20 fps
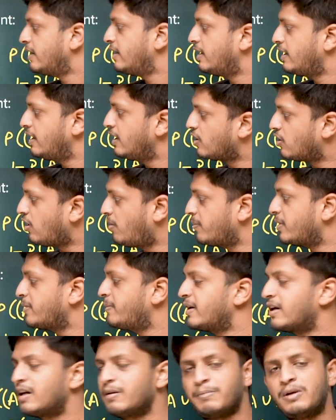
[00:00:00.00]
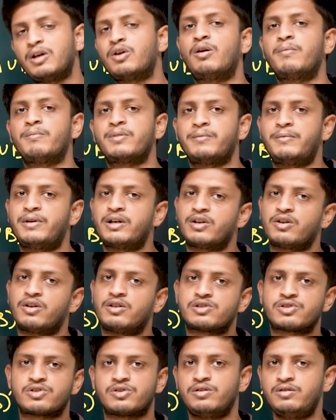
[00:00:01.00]
A complement and B complement are
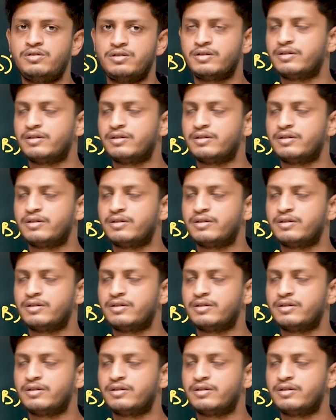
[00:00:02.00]
also